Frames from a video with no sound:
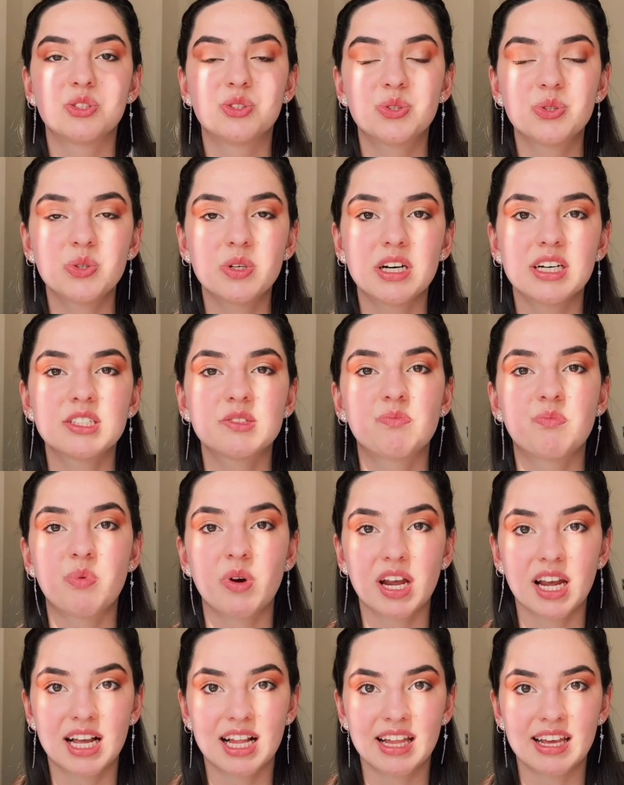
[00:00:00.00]
Do a
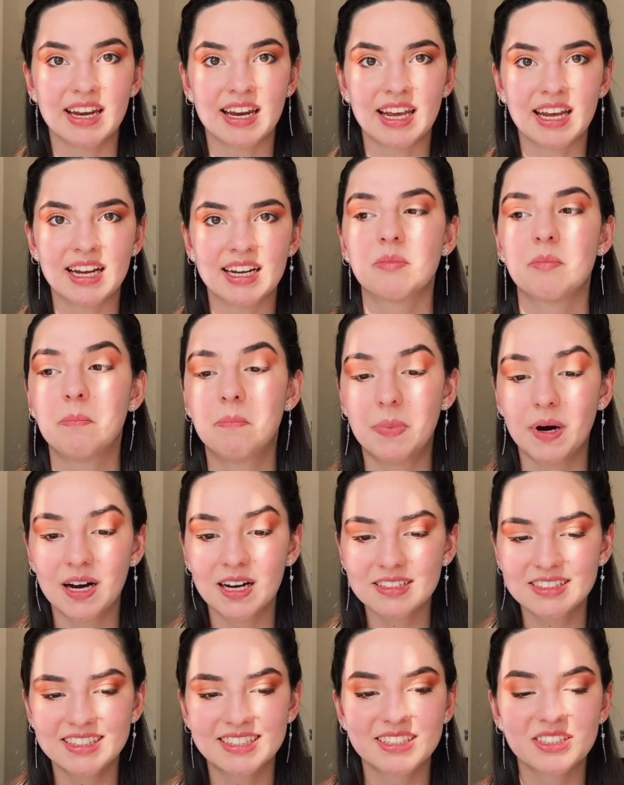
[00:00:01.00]
spring cleaning,
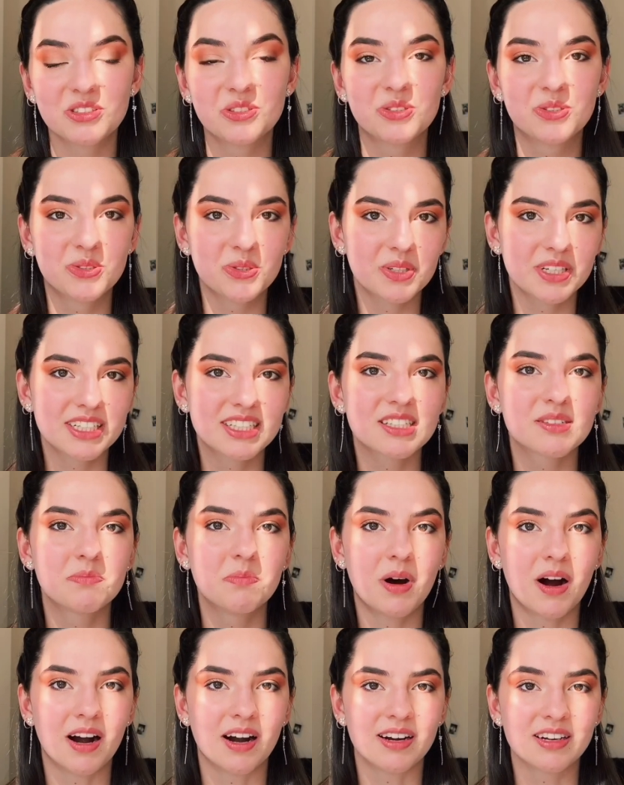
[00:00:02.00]
but do it
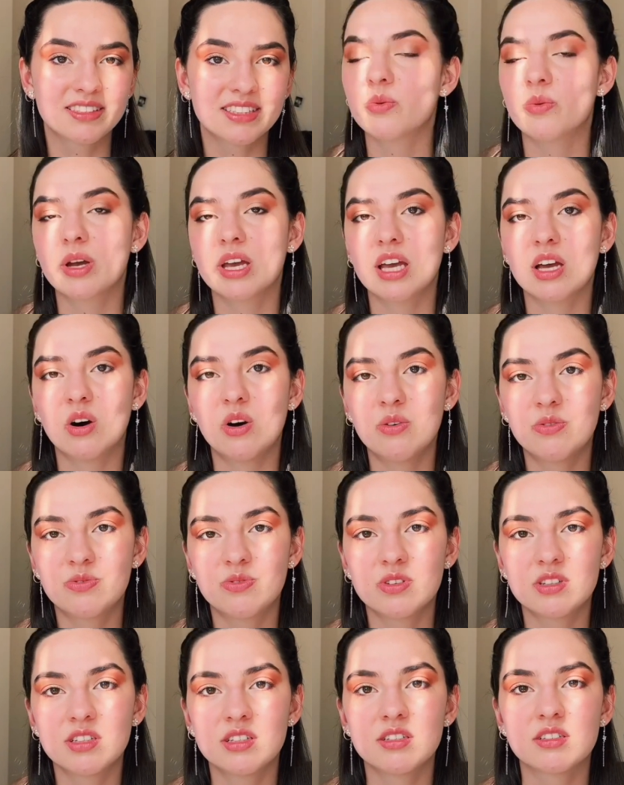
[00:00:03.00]
smart. We
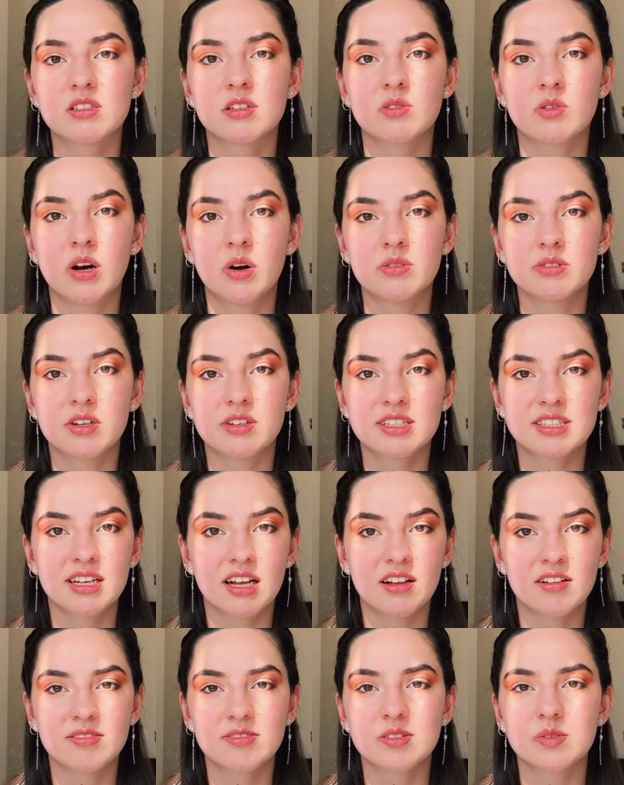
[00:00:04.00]
often surround
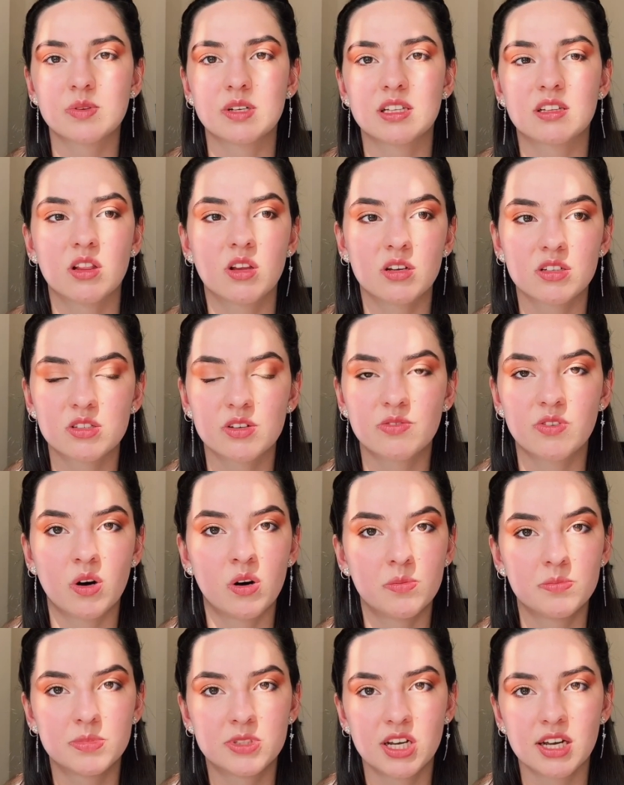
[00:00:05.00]
ourselves with lots of
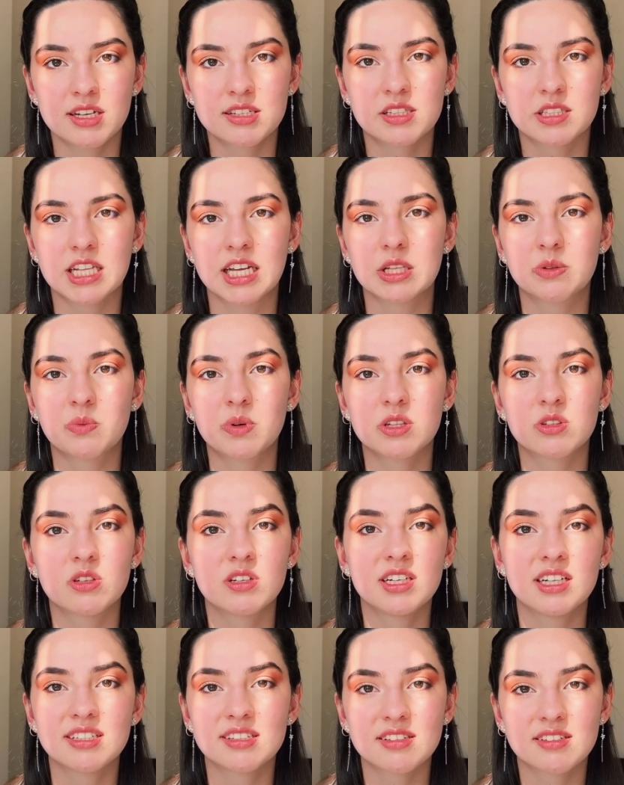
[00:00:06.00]
objects that we don't
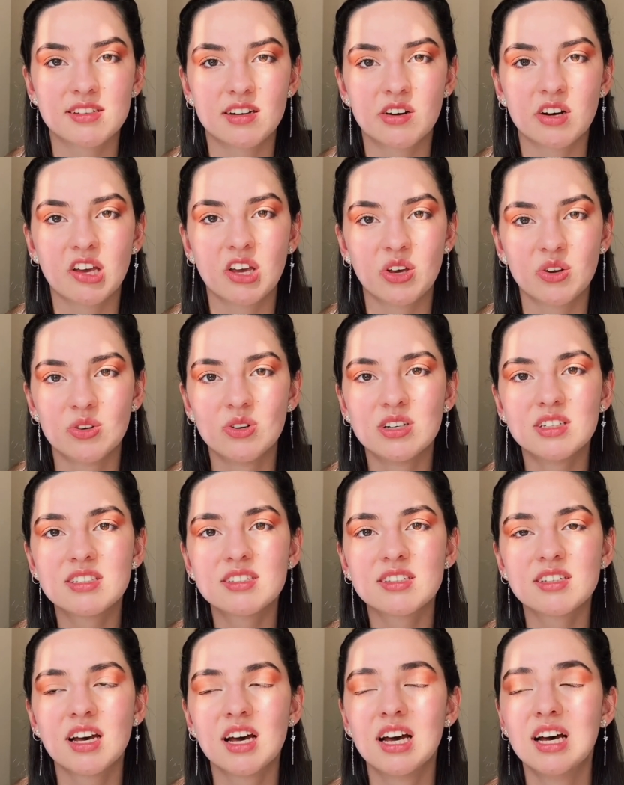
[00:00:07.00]
necessarily
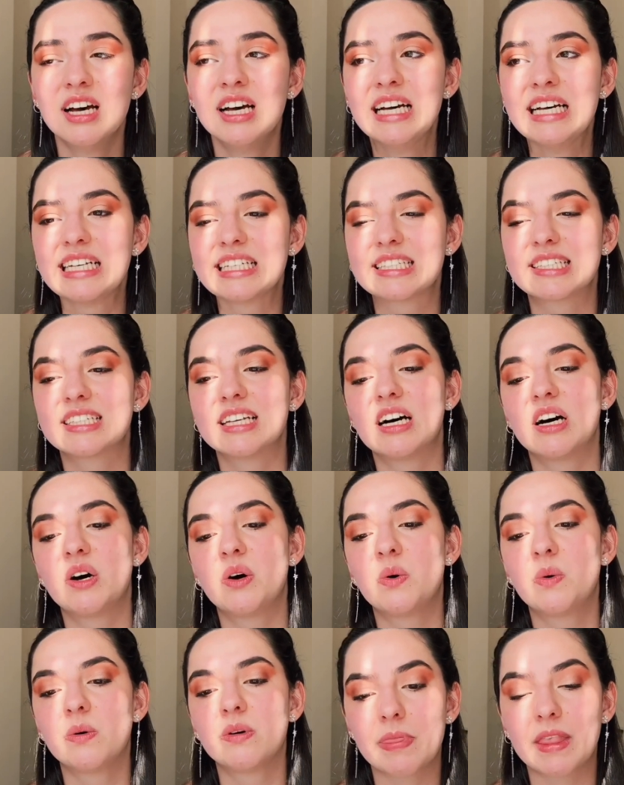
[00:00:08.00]
use,
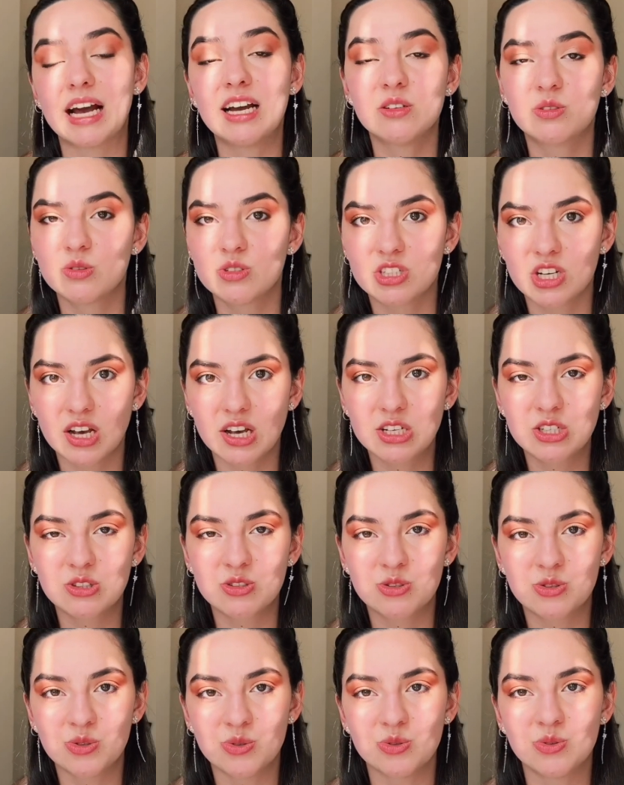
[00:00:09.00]
so I
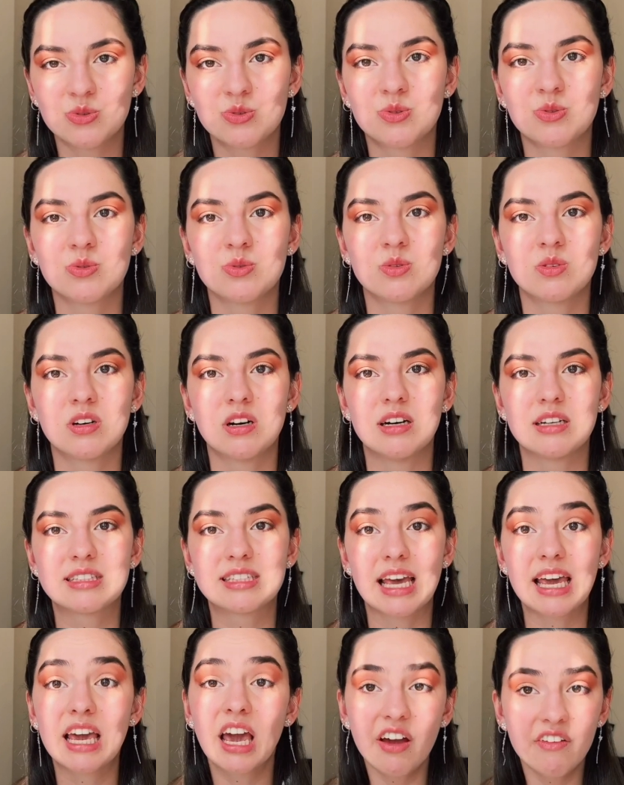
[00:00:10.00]
suggest you to
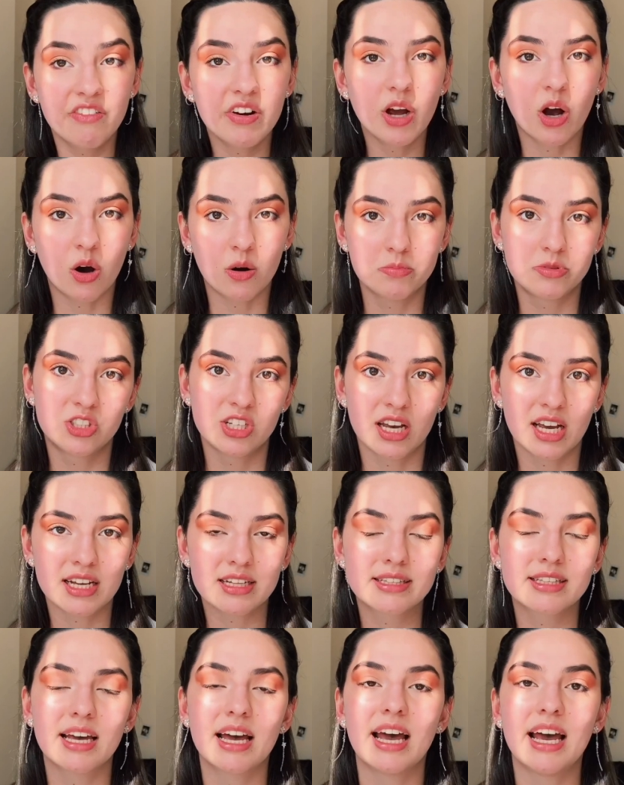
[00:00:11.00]
take every
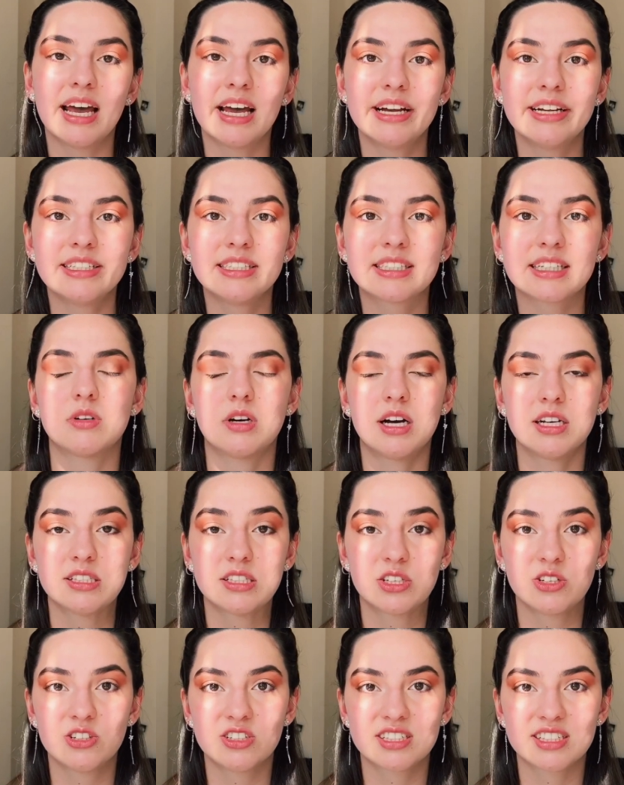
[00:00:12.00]
object and
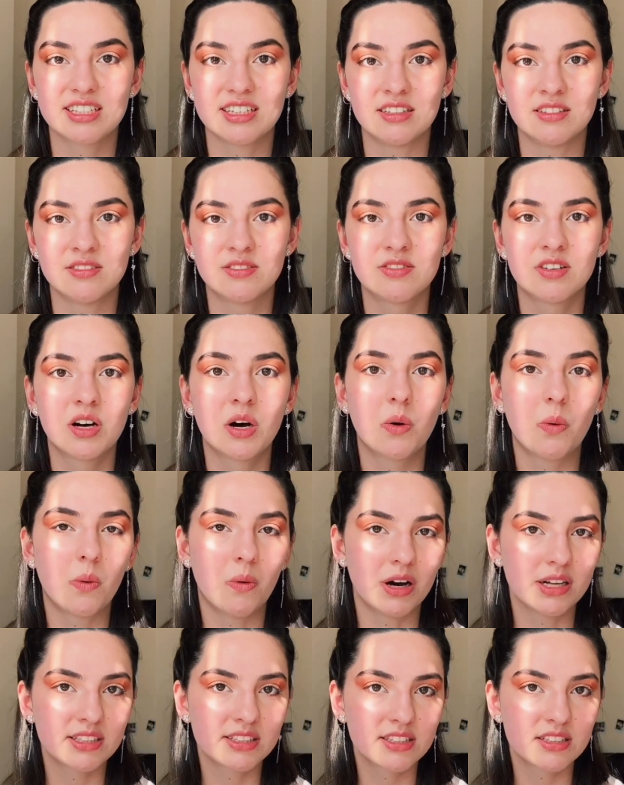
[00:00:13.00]
ask yourself,
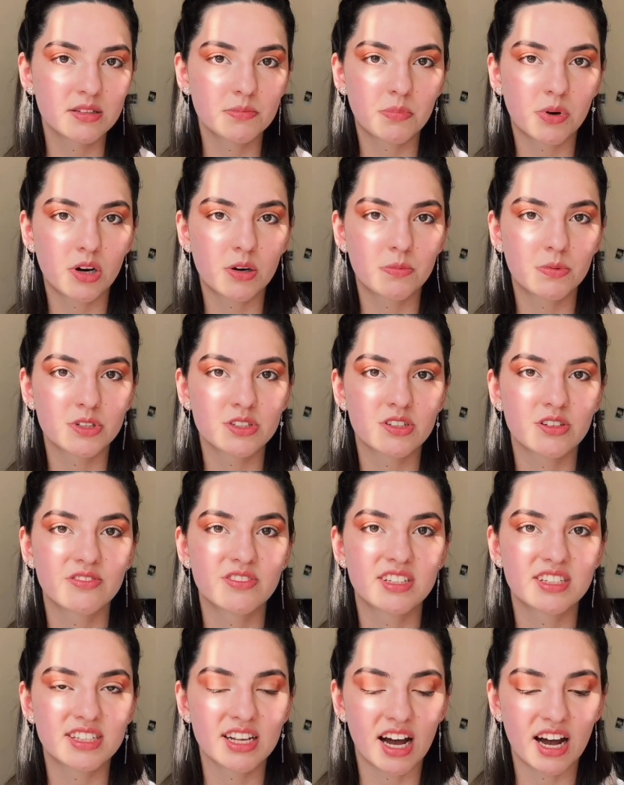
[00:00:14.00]
what is the purpose of
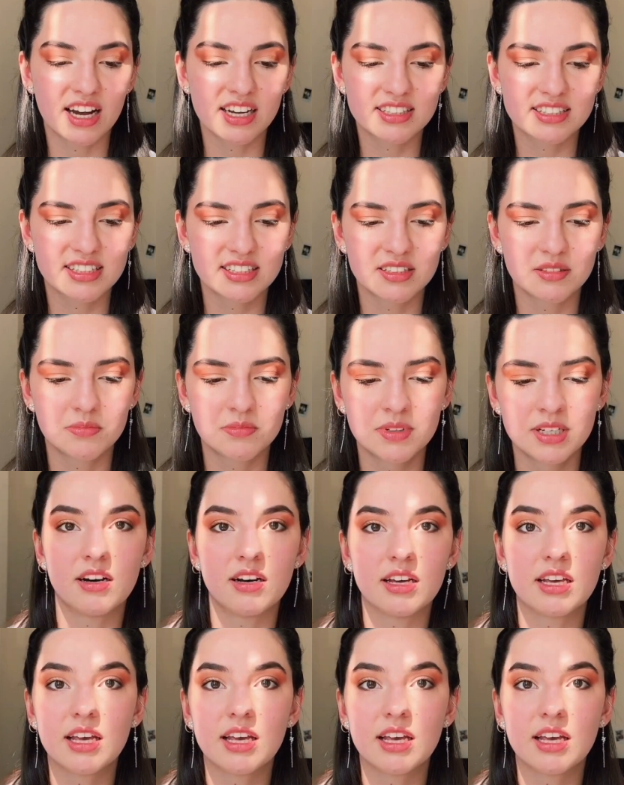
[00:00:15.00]
this item?